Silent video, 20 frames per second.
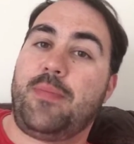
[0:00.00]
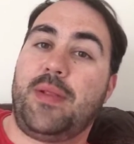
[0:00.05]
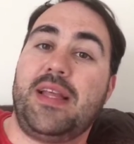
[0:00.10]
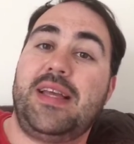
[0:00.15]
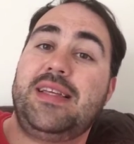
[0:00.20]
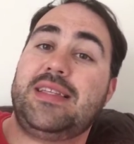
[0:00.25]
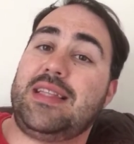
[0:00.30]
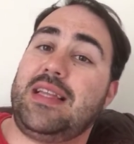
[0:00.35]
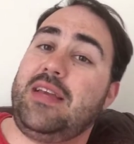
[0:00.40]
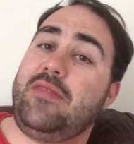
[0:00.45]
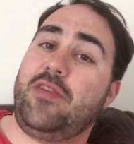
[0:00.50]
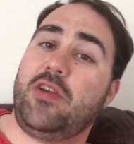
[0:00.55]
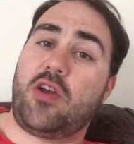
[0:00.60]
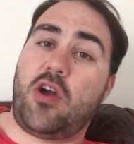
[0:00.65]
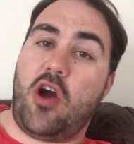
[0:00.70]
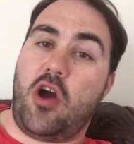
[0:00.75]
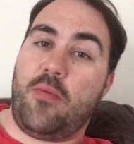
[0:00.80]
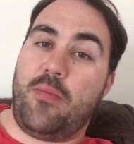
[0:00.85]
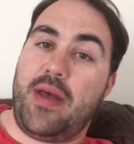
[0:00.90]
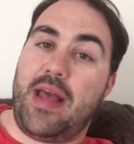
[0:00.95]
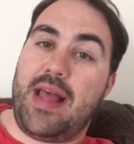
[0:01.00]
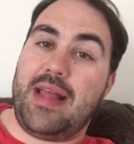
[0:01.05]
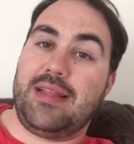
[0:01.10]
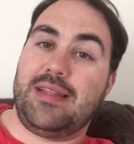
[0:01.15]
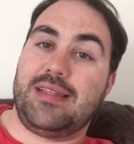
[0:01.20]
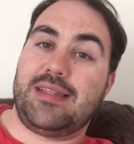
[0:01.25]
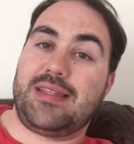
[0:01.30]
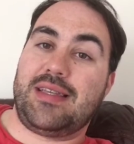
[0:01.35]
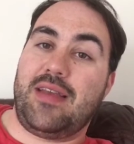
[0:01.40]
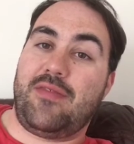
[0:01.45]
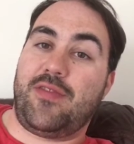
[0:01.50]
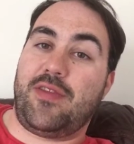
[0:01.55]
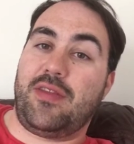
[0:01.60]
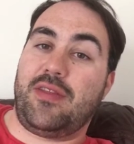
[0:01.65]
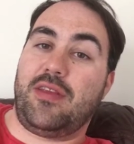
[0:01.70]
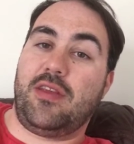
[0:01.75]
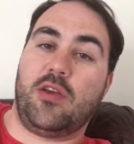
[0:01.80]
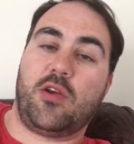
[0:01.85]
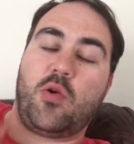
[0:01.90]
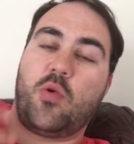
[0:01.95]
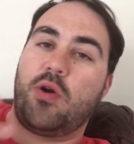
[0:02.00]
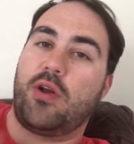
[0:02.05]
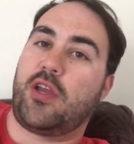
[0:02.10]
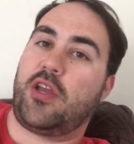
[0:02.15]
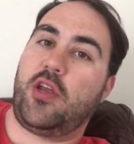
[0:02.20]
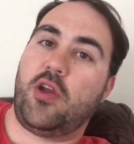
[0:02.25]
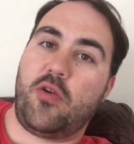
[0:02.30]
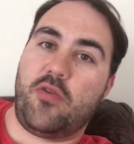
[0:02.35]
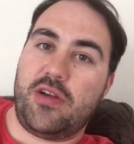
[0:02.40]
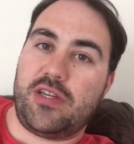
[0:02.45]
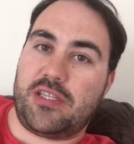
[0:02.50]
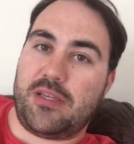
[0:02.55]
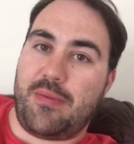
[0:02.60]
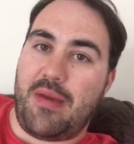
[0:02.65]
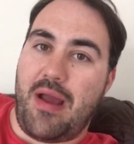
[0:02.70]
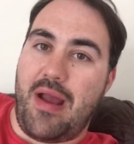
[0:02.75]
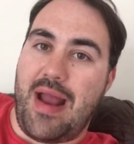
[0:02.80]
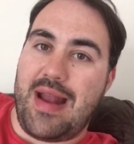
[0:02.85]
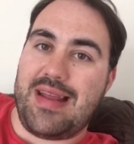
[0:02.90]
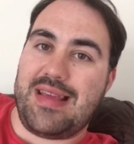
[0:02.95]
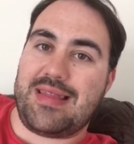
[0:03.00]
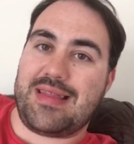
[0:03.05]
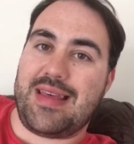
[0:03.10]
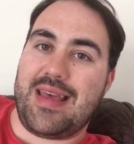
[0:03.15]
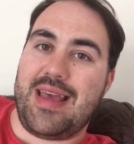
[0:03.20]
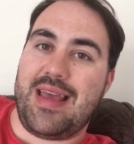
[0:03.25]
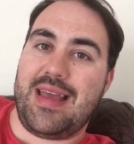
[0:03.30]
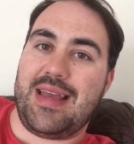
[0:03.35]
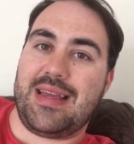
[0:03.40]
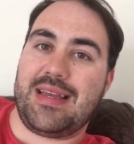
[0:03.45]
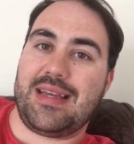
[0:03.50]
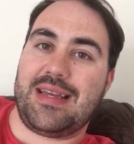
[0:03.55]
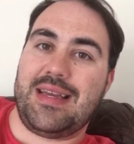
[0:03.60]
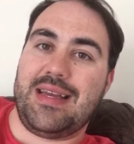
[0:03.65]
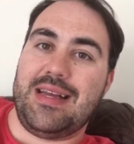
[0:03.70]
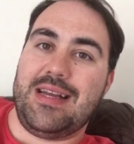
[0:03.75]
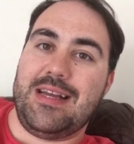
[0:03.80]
Please leave your comments if you're curious about anything,